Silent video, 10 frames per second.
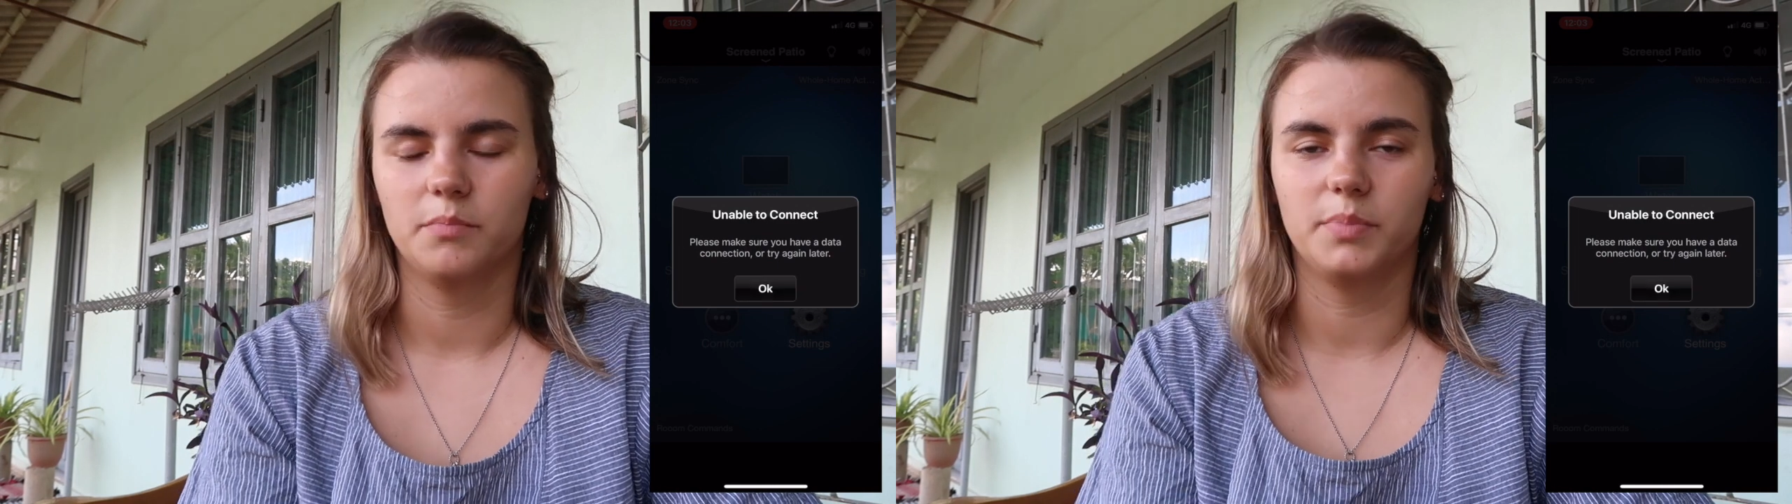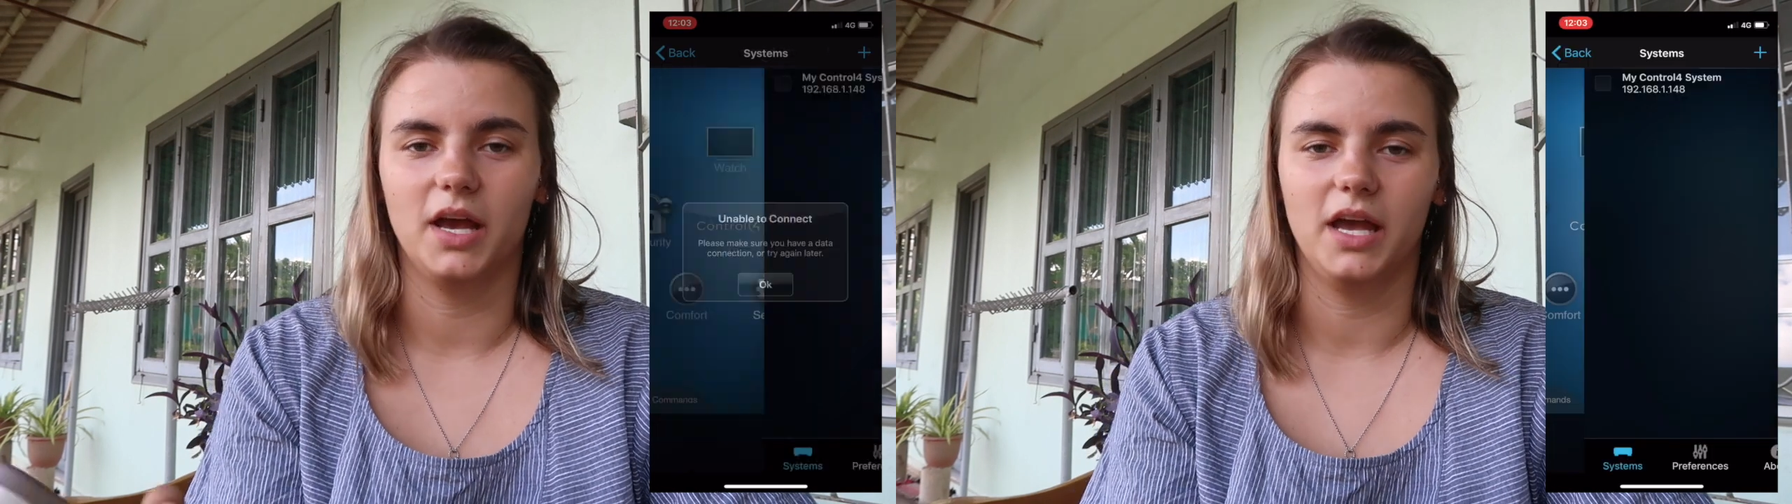
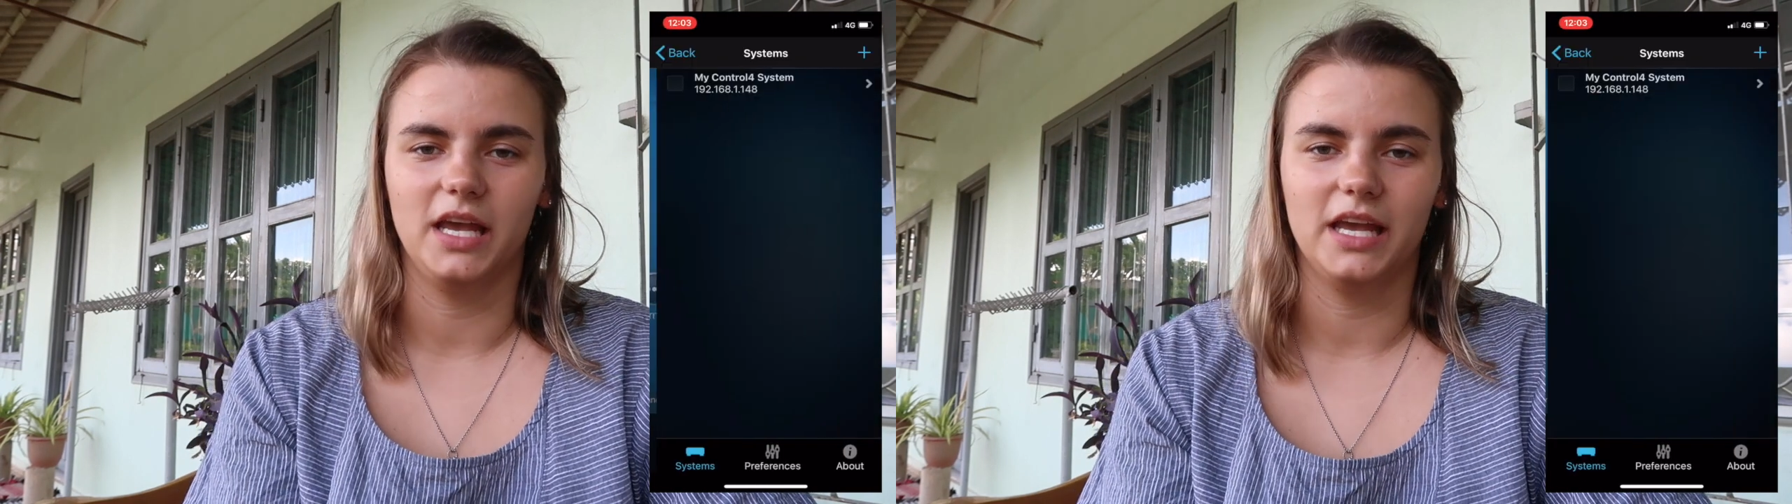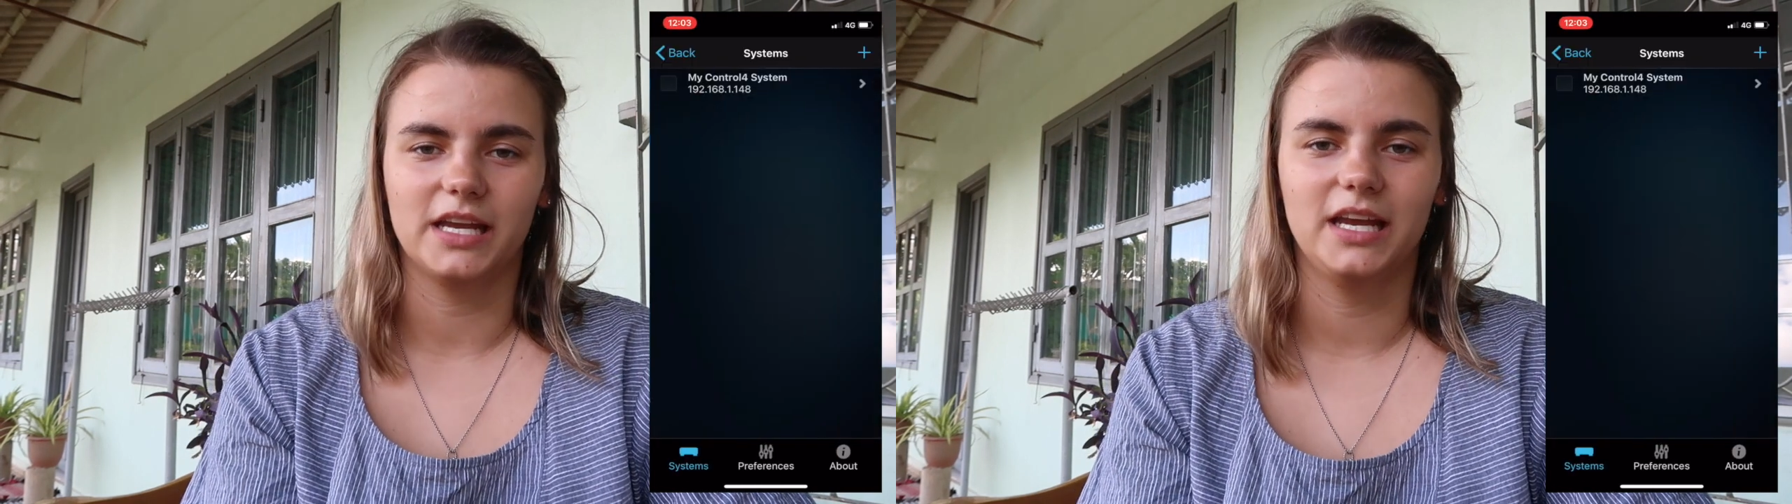
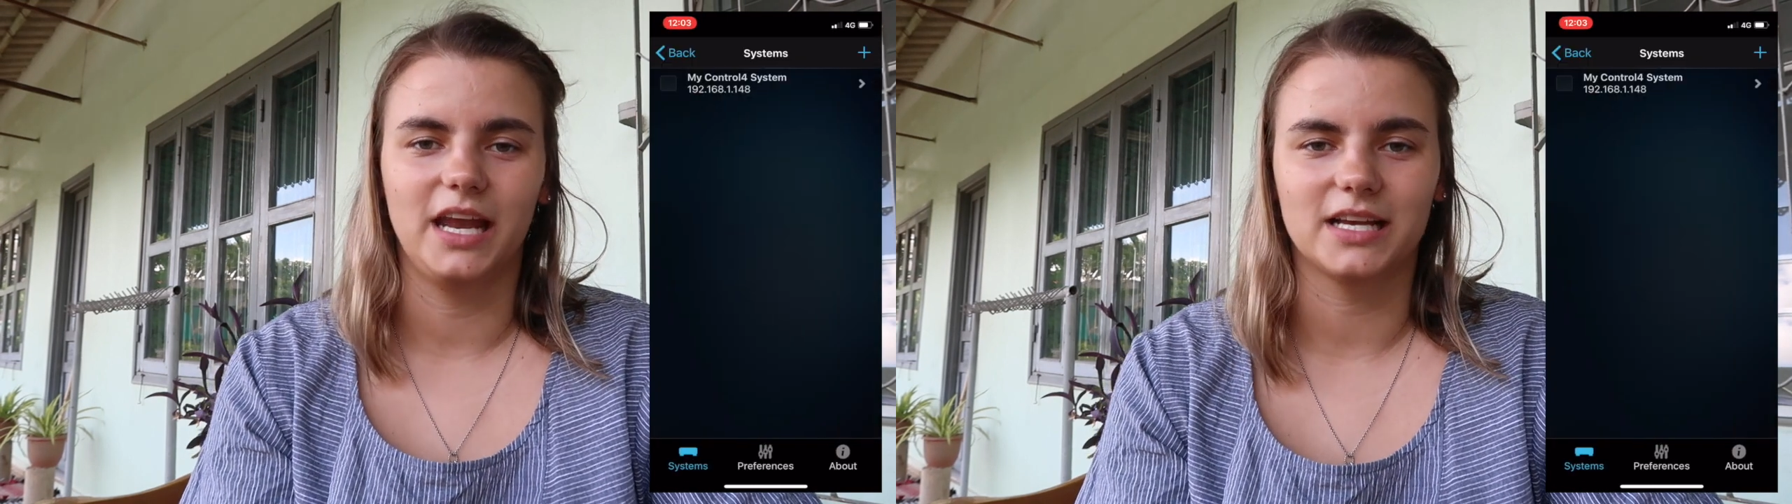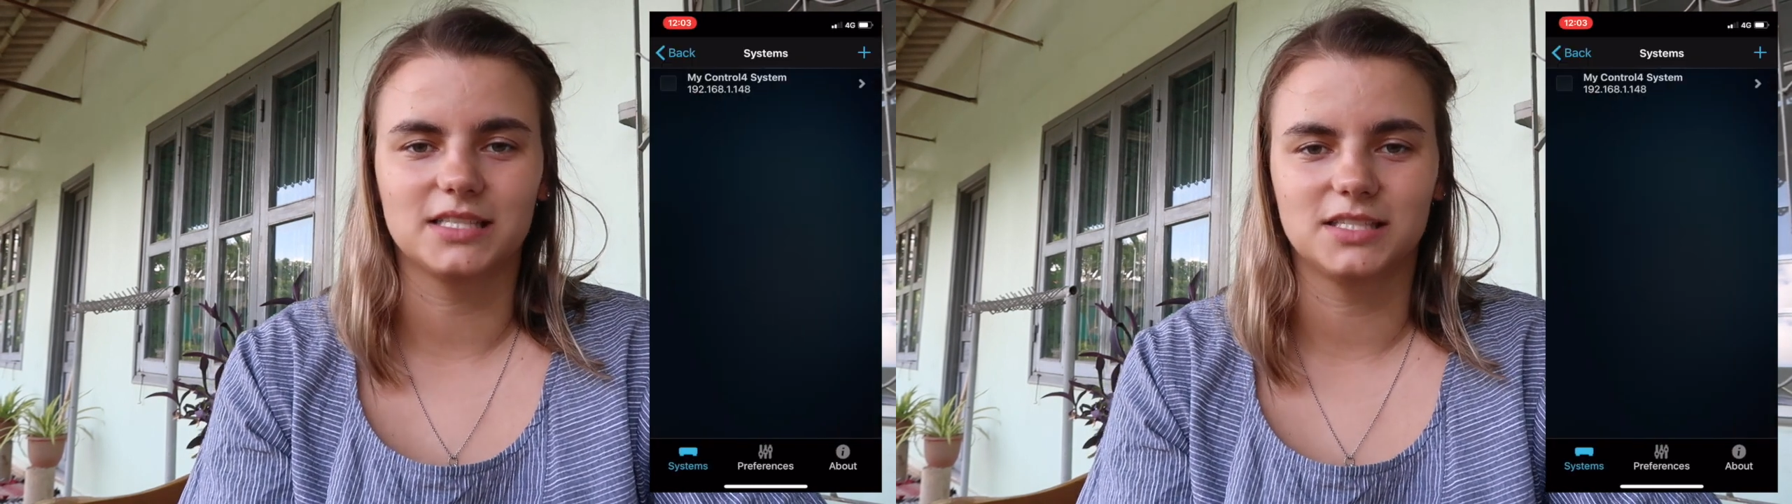but it
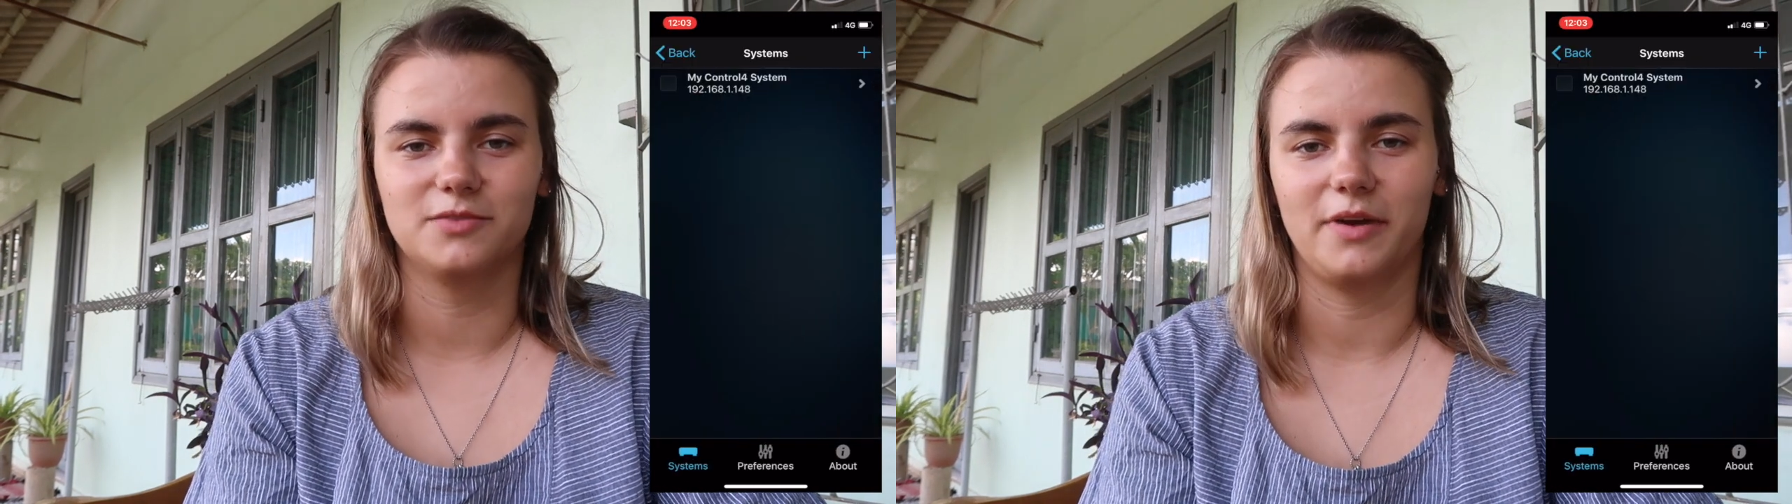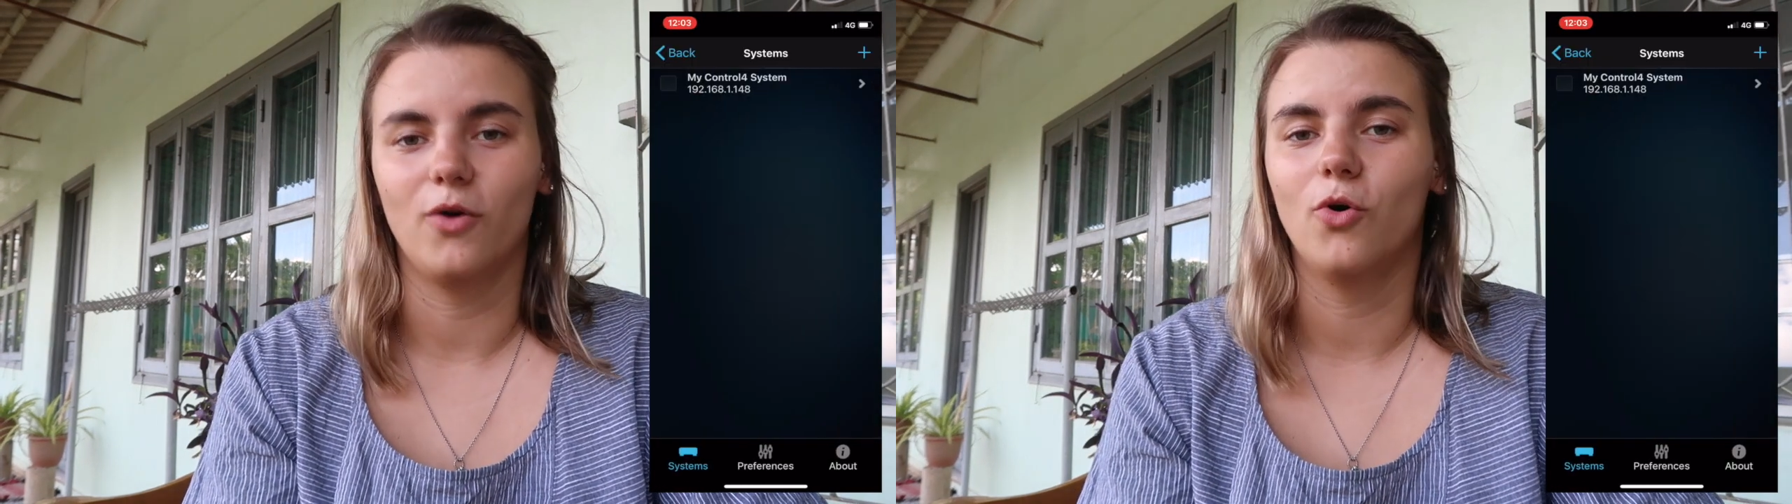connects
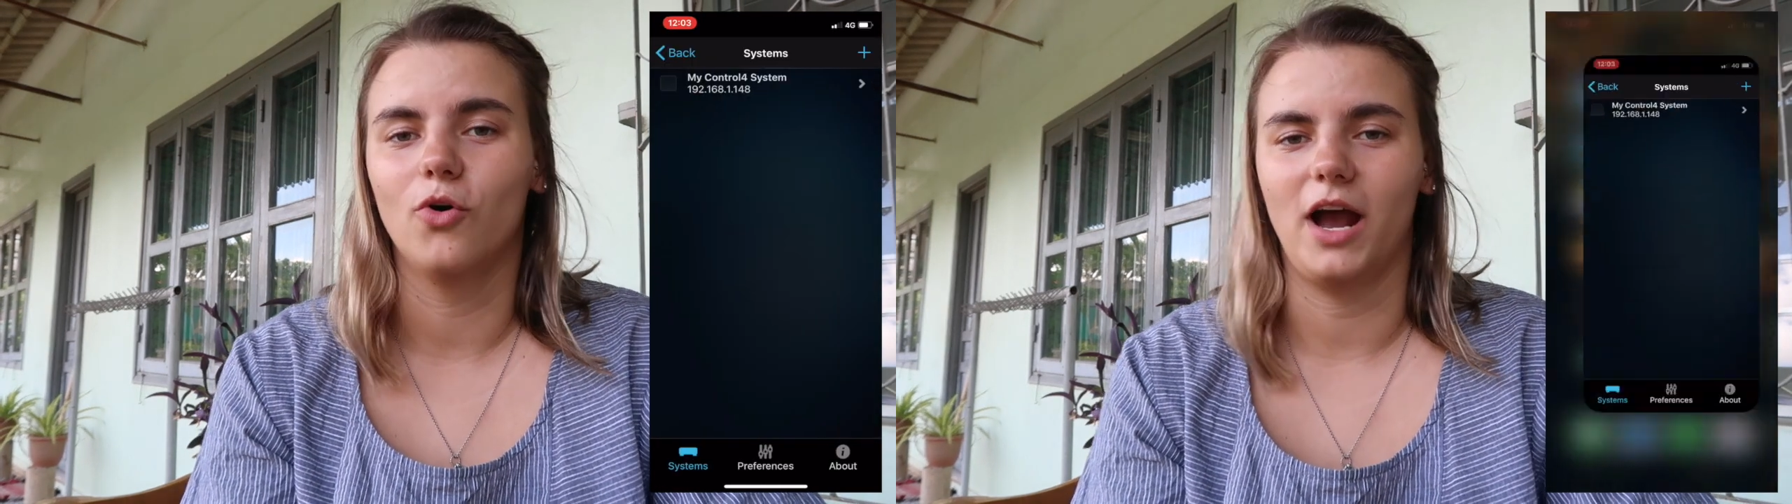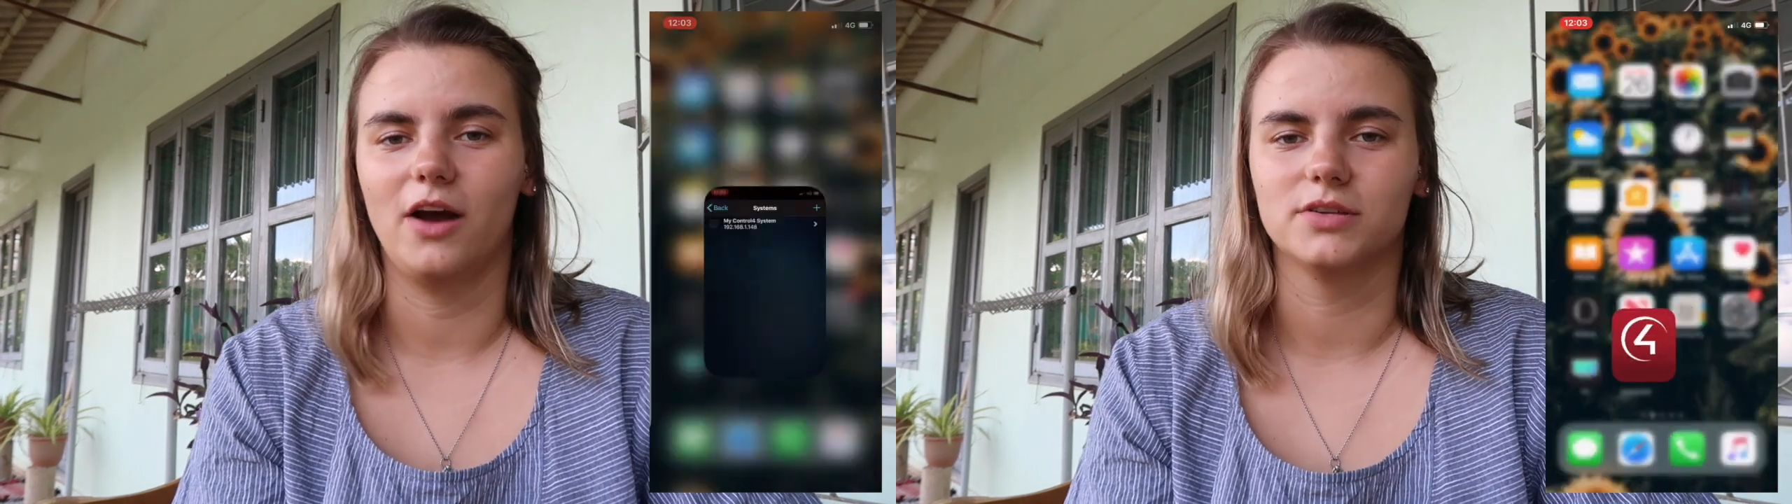to my
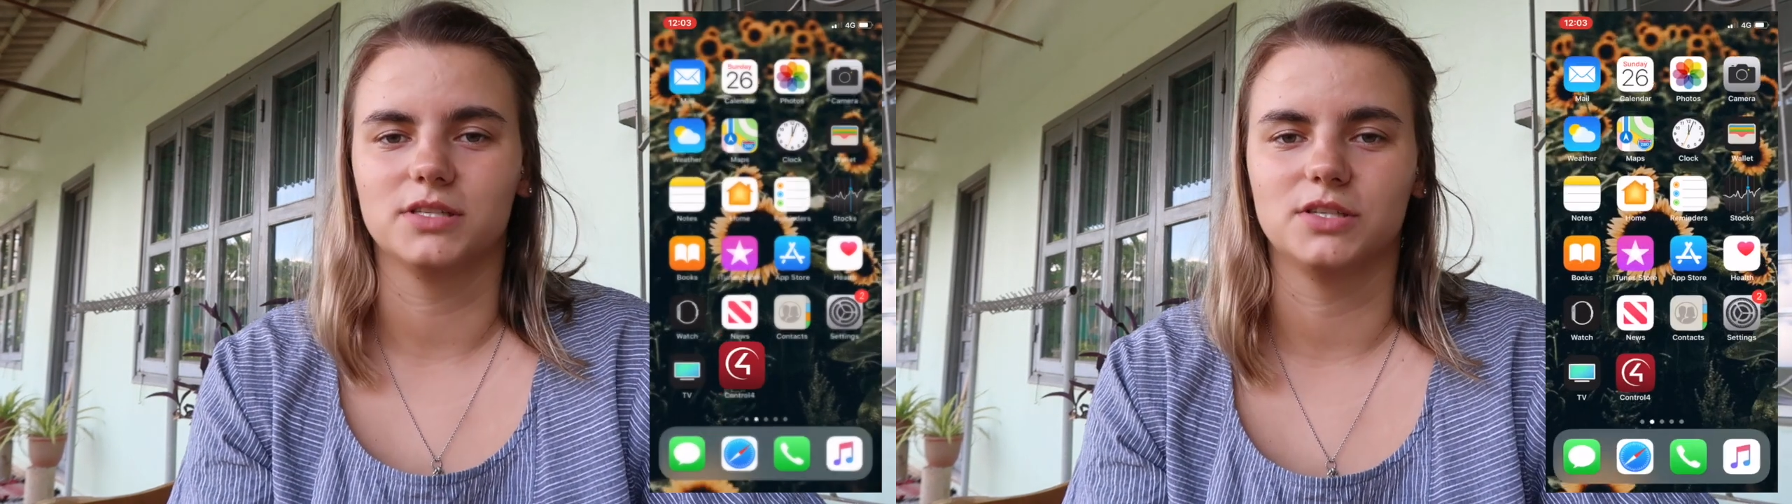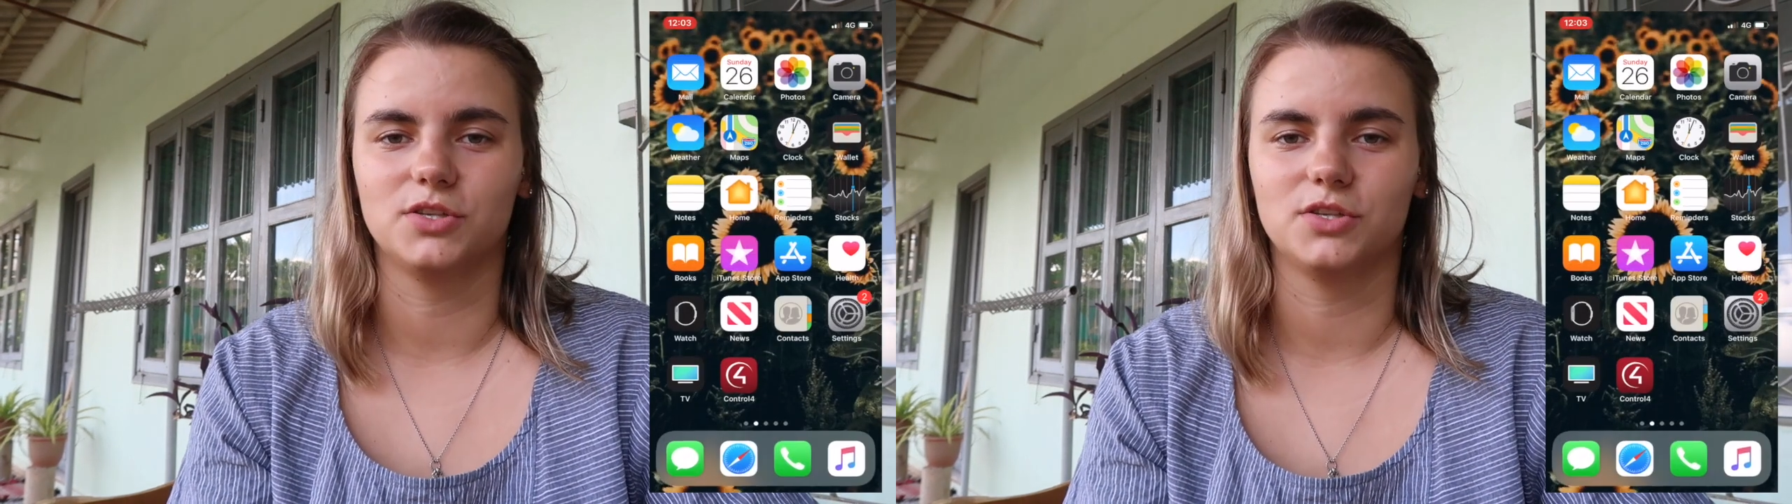whole house.